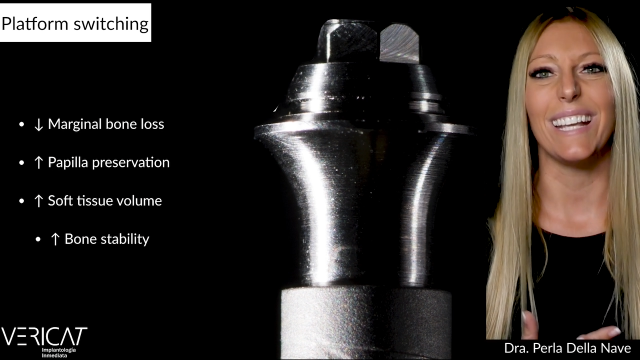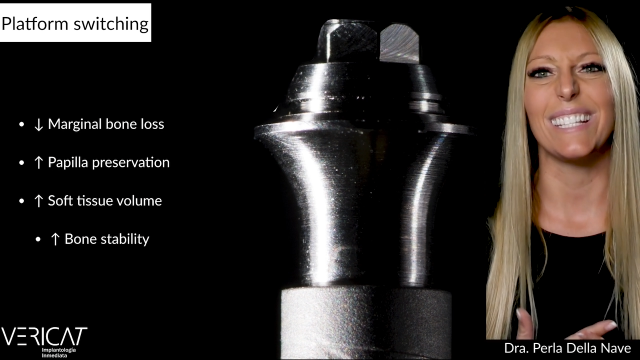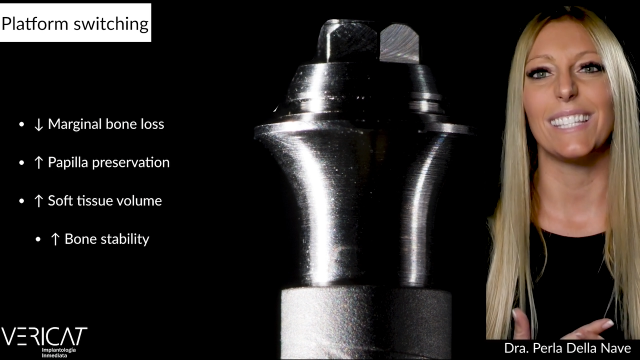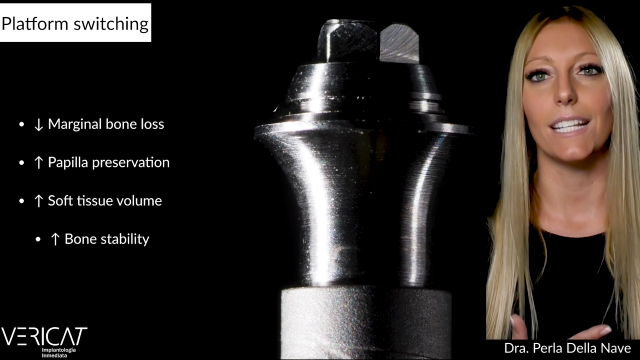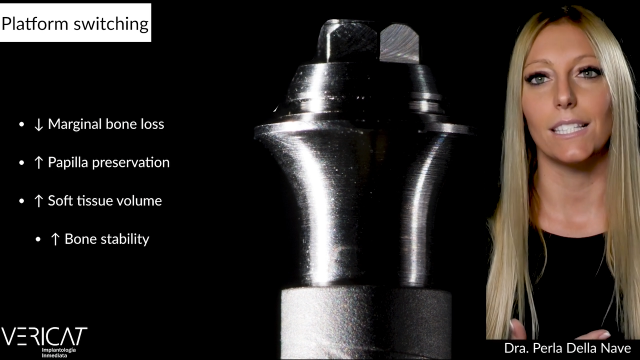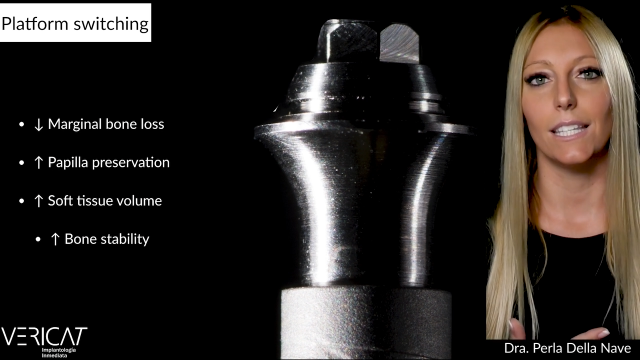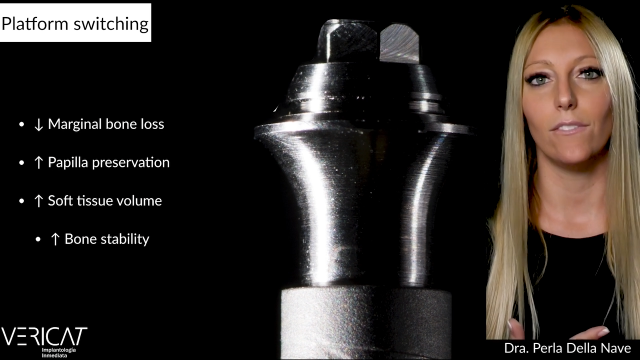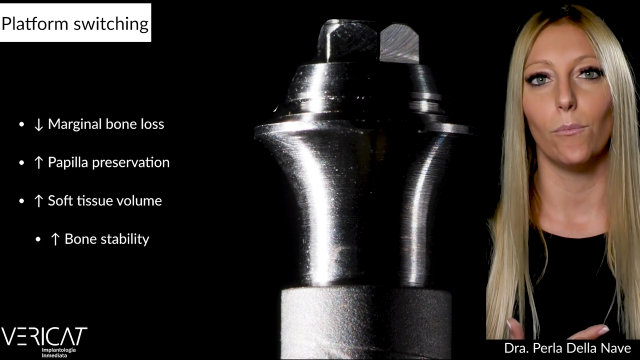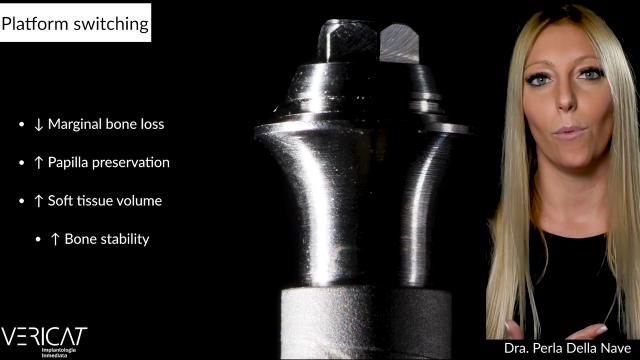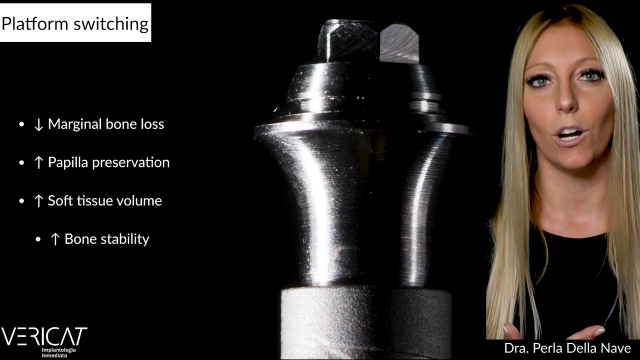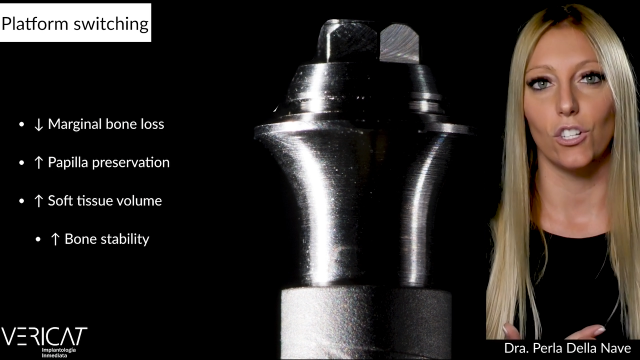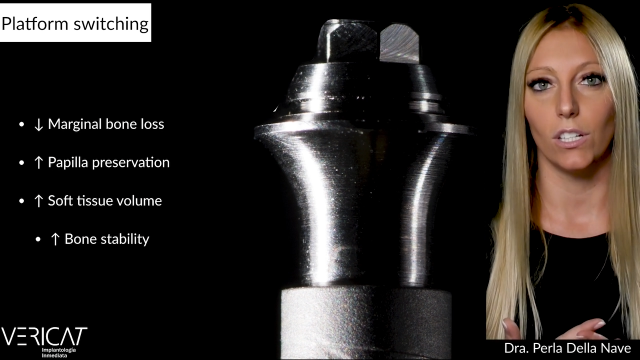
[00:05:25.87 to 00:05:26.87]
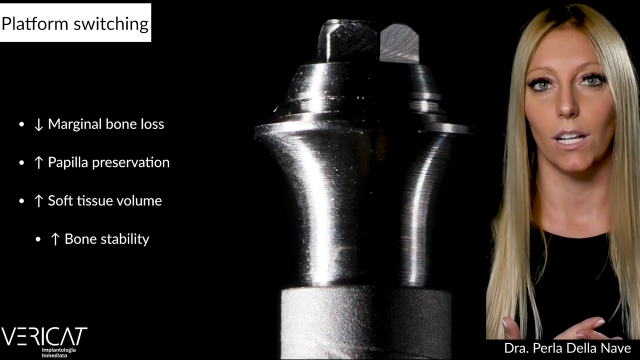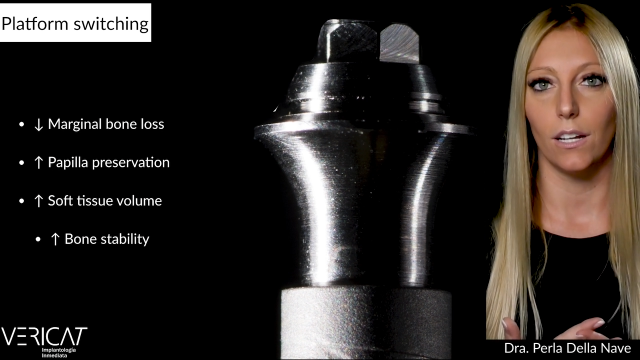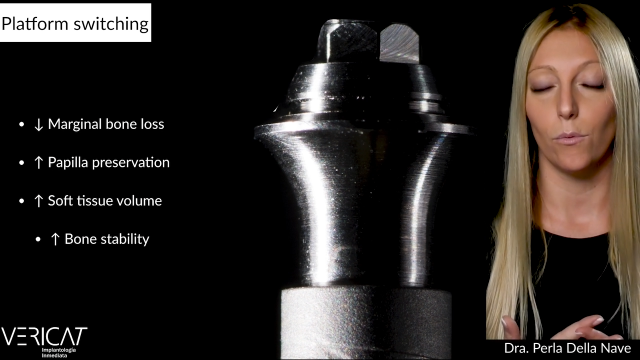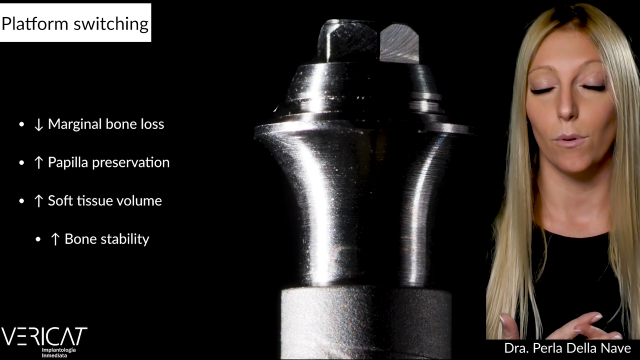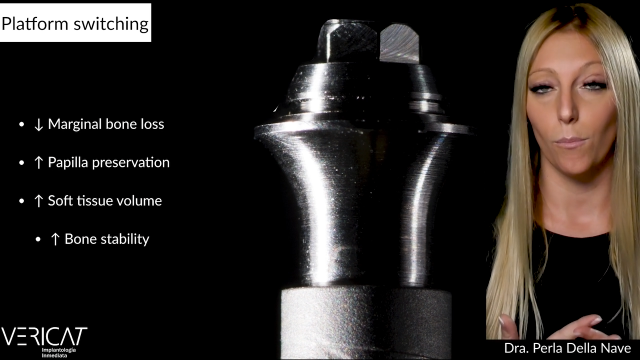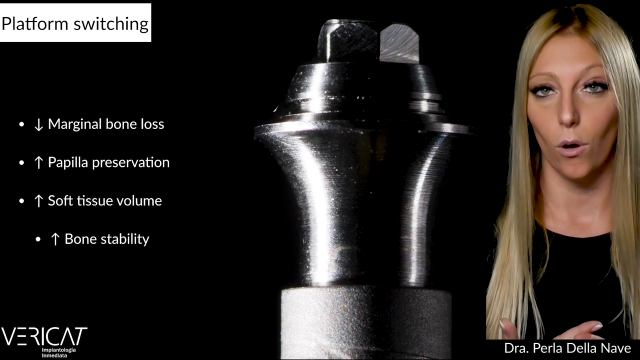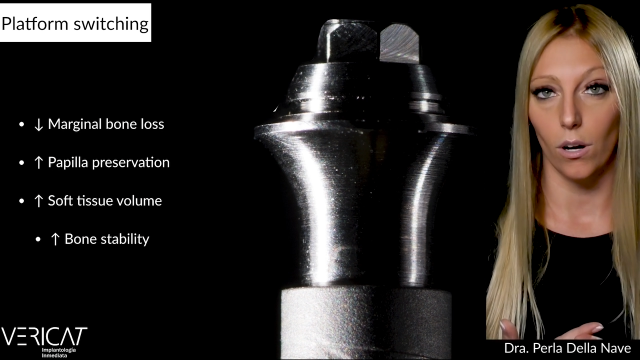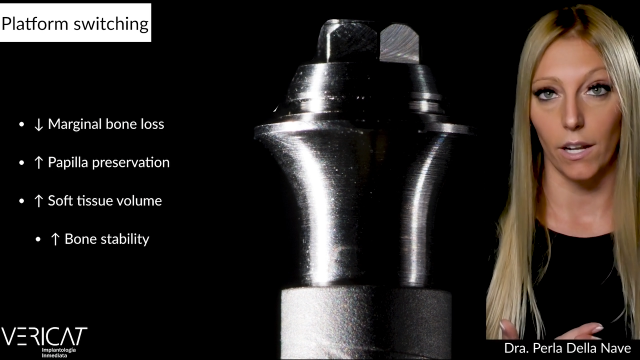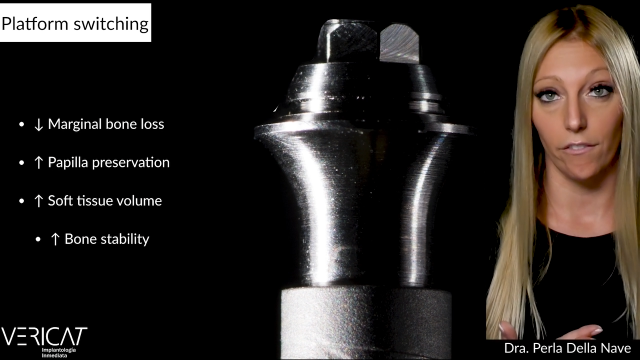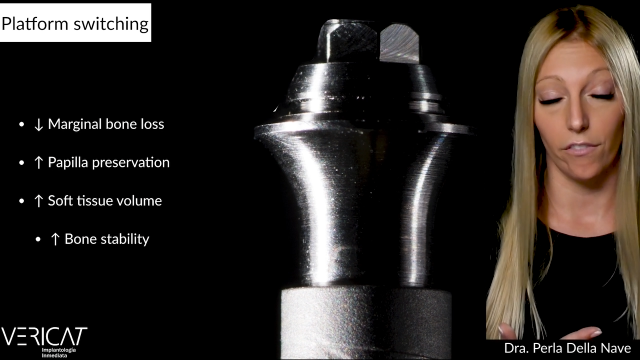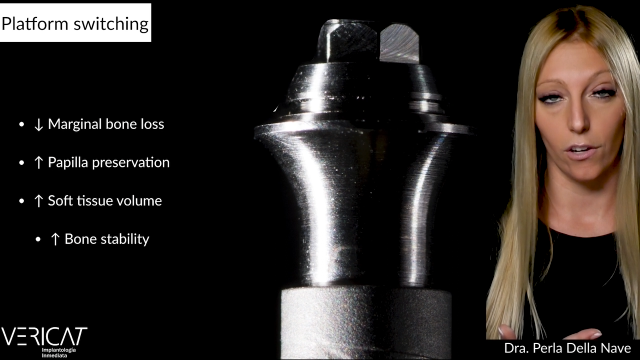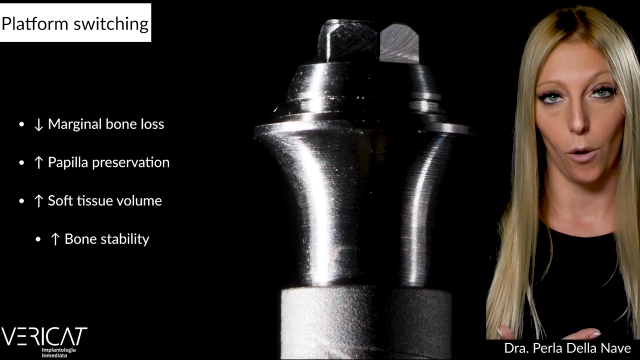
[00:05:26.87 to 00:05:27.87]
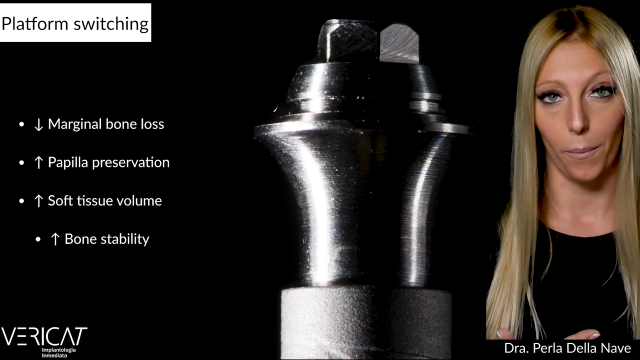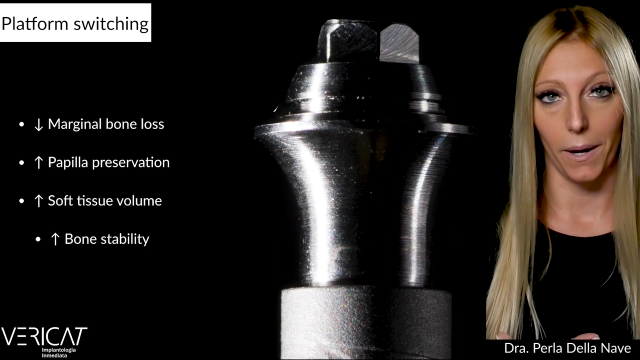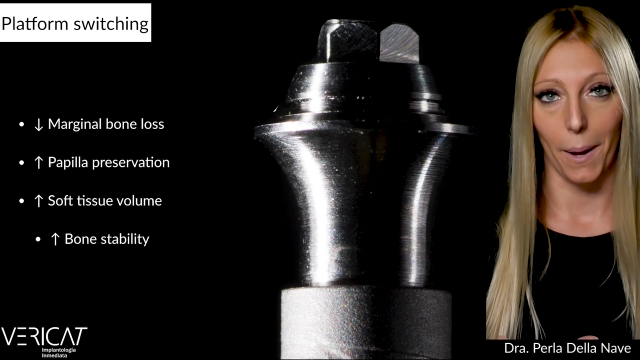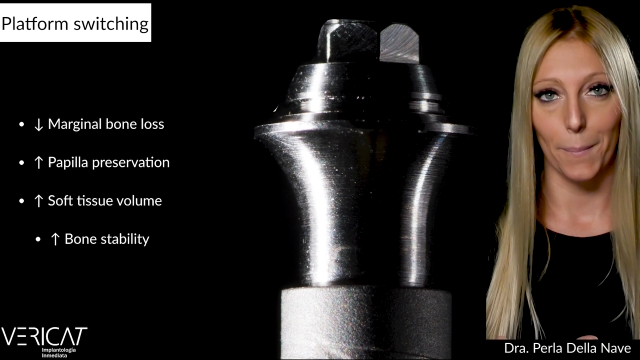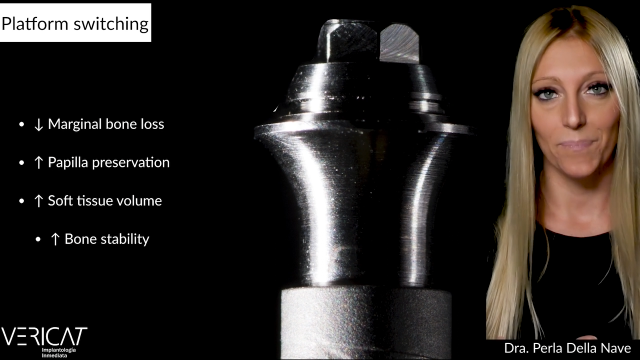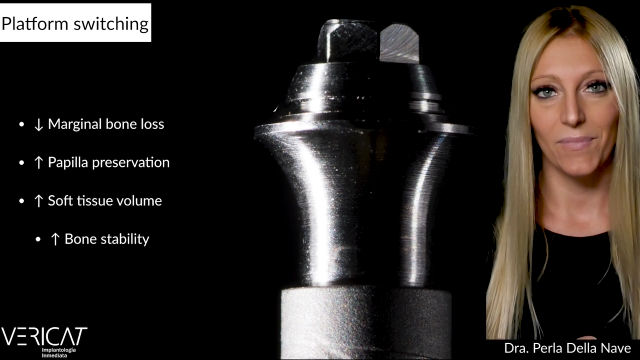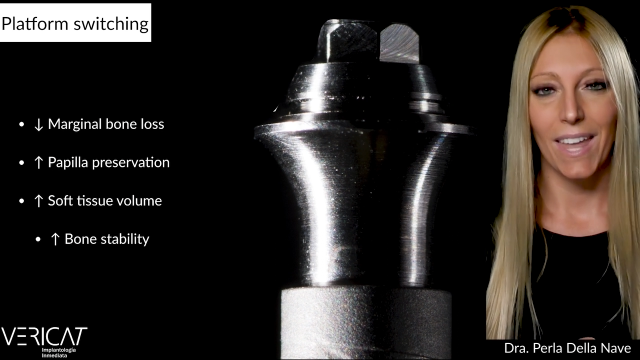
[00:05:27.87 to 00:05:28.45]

excessive marginal remodeling phenomena.